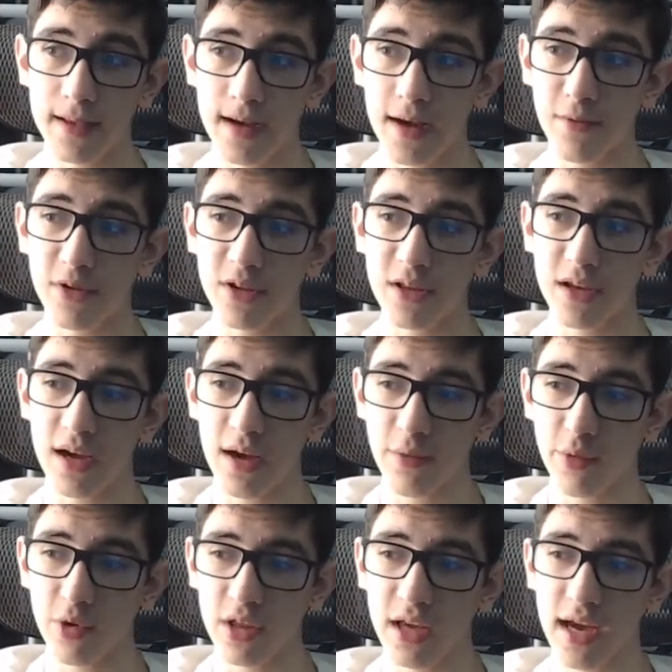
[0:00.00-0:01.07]
I
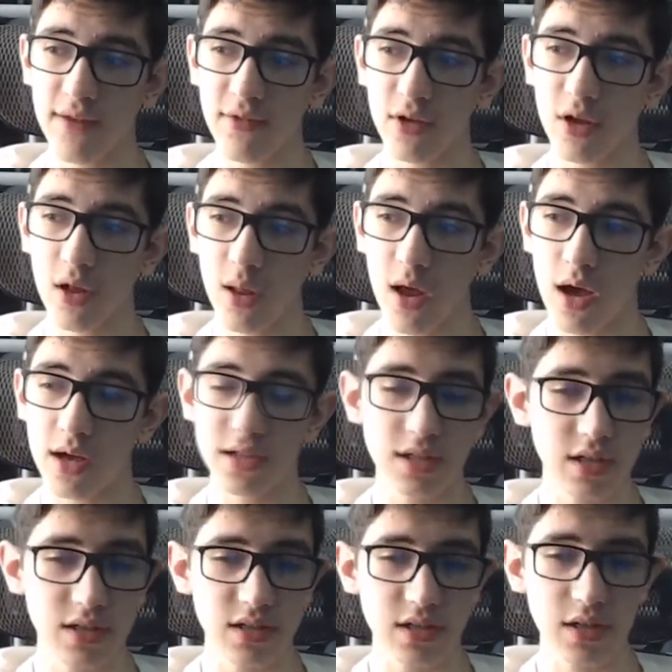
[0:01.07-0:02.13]
really have a lot
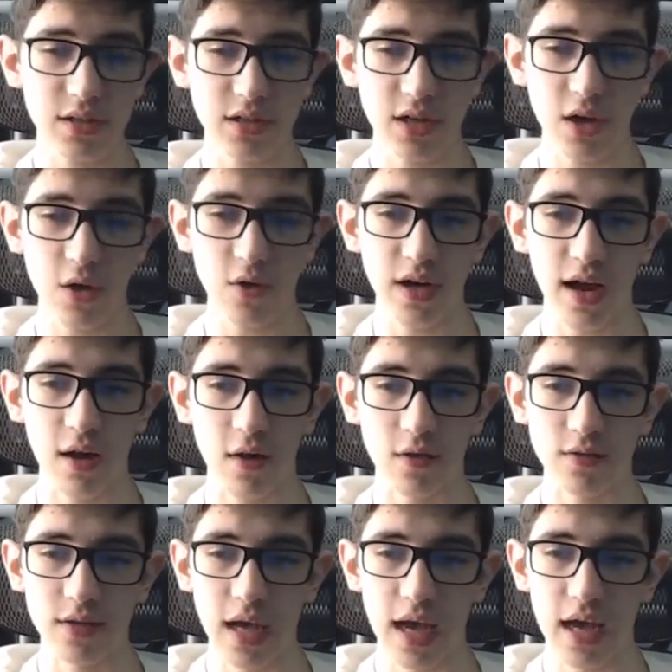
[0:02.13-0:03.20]
to note down
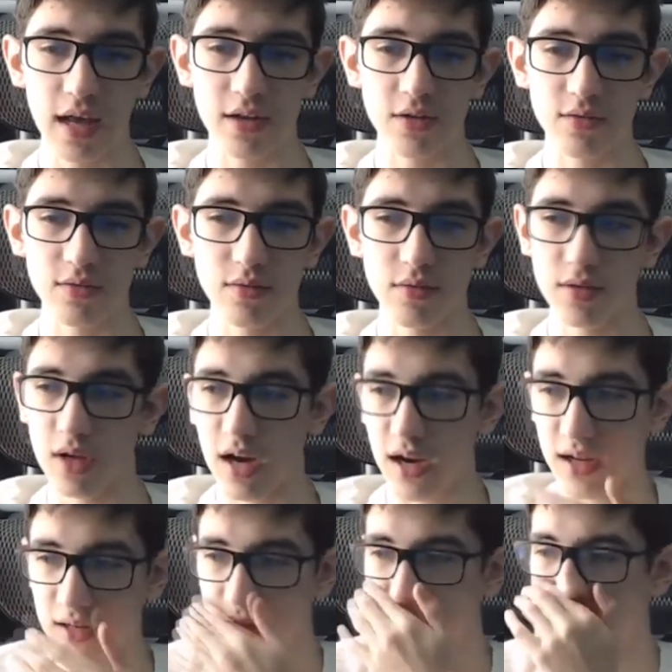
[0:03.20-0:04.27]
and
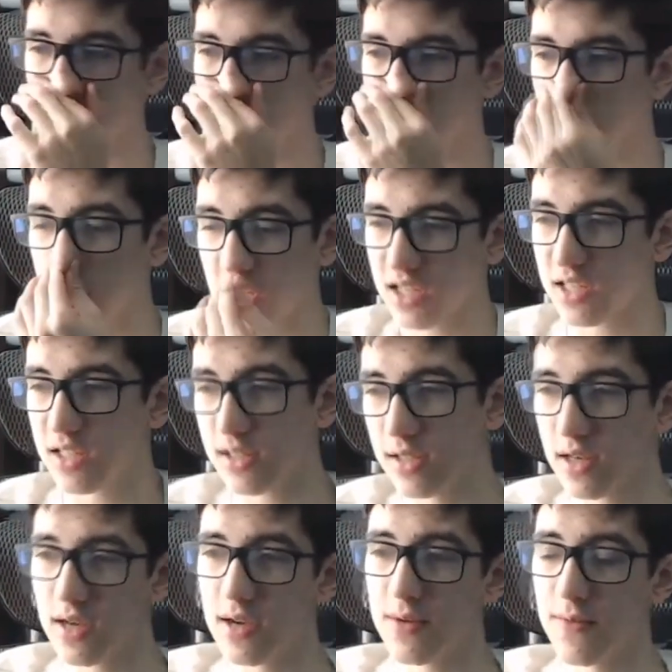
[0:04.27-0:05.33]
to just,
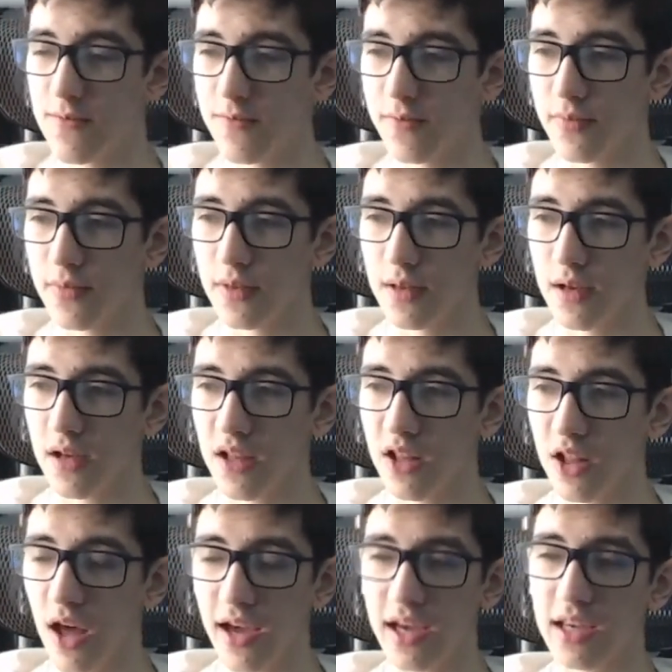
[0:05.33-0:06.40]

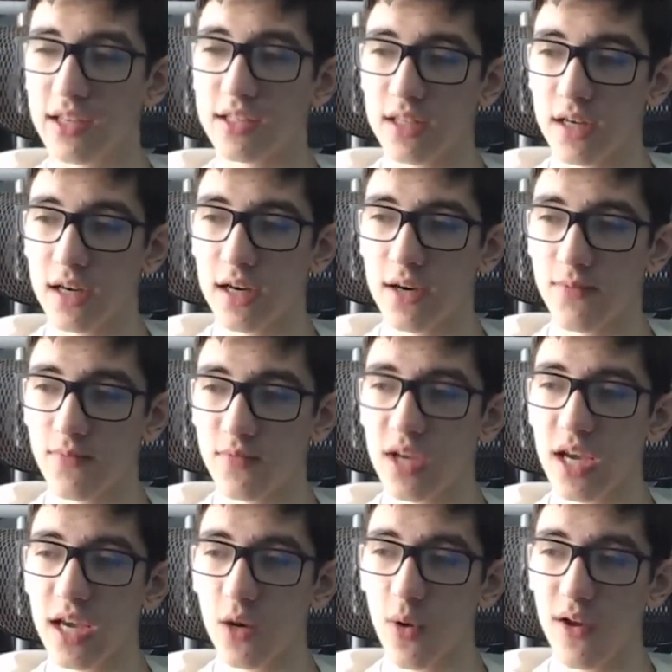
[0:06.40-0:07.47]
I guess,
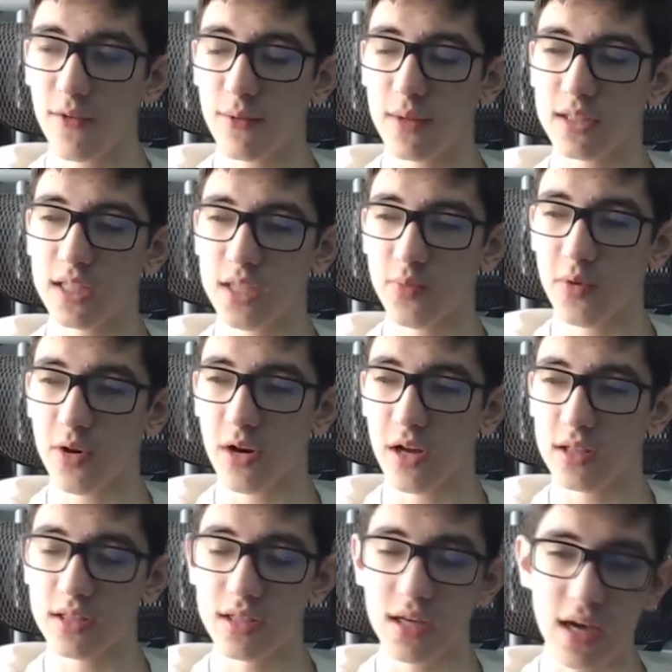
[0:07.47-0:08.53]
take away from this
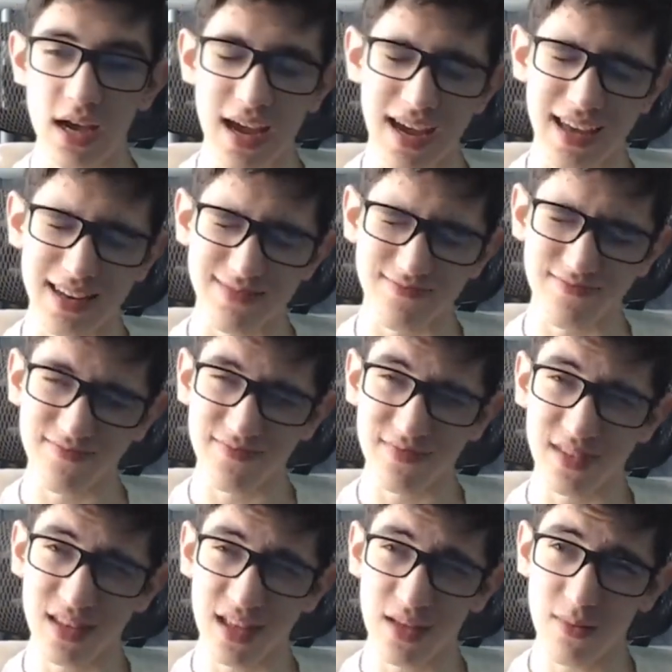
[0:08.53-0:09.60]
experience, and
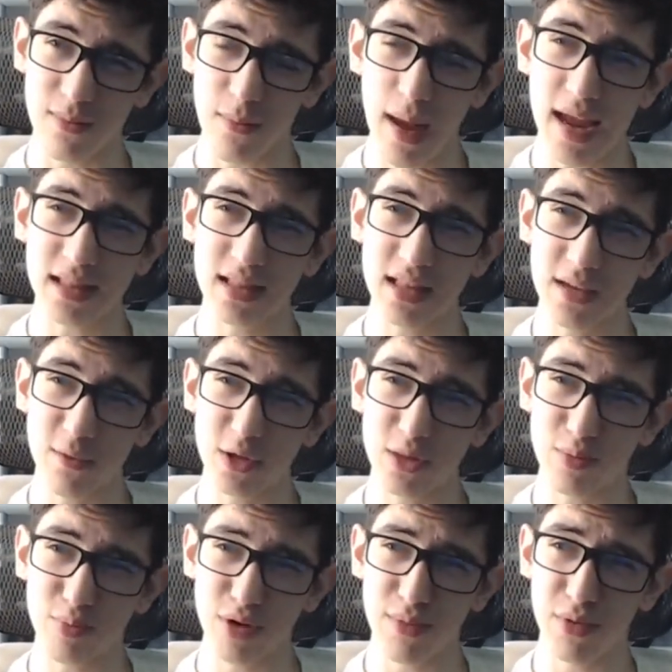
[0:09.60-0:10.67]
mainly with
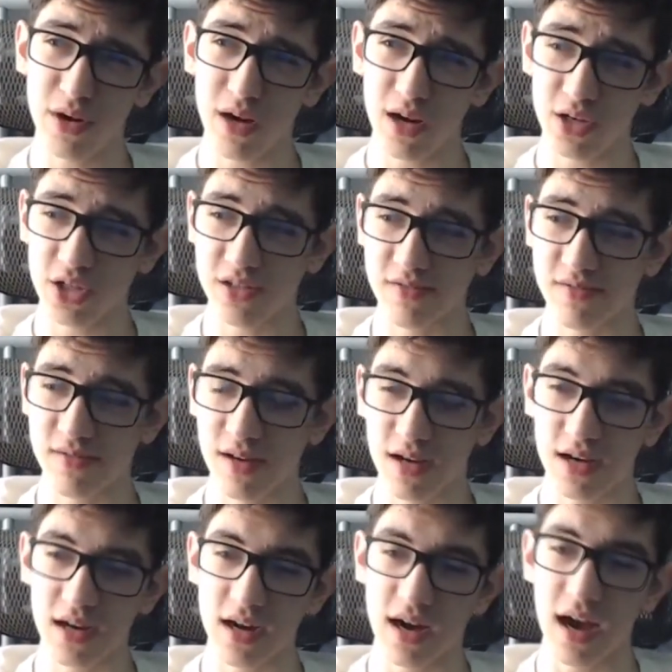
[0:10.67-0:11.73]
the pre-production.
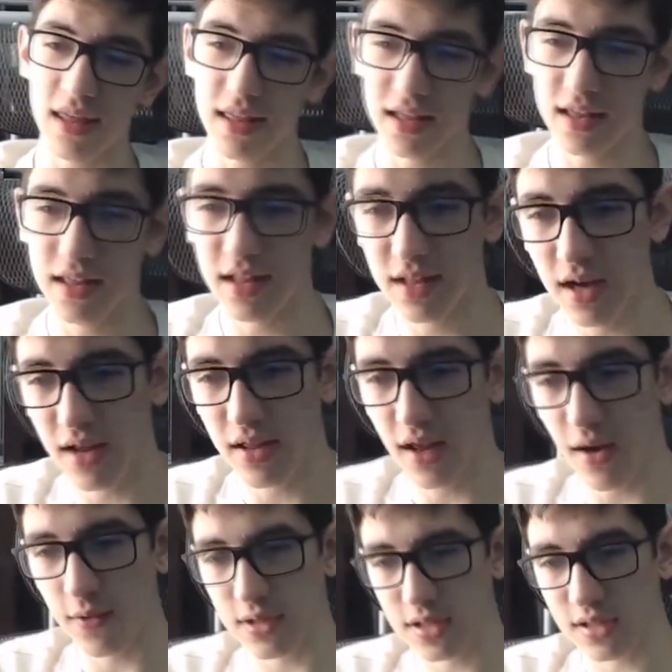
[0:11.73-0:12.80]
I think that
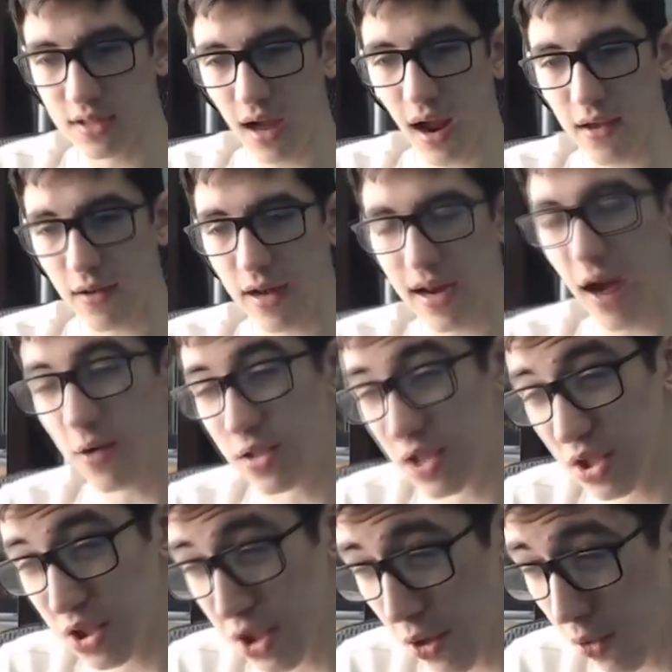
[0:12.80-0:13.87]
I
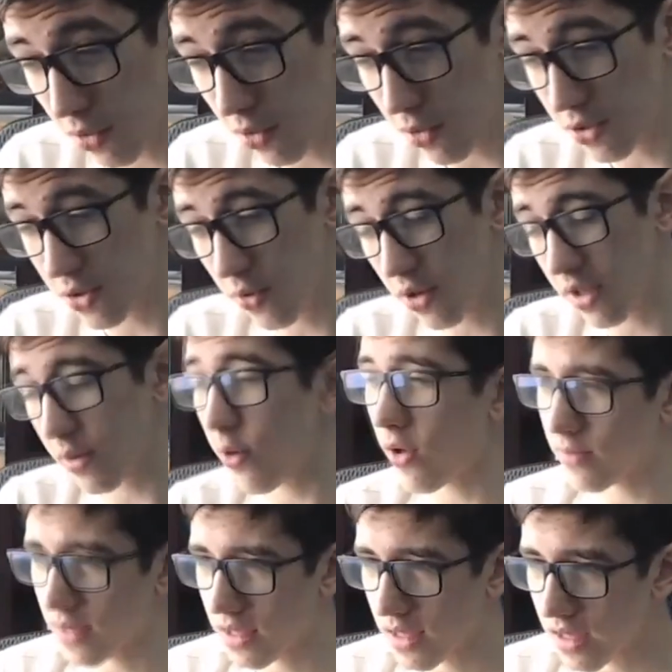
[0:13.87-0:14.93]
announced the show a little too early.
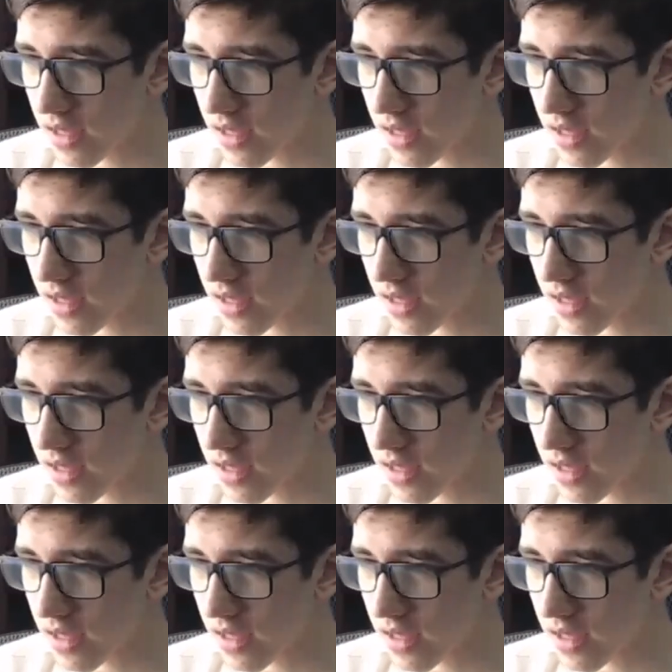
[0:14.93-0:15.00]
Well,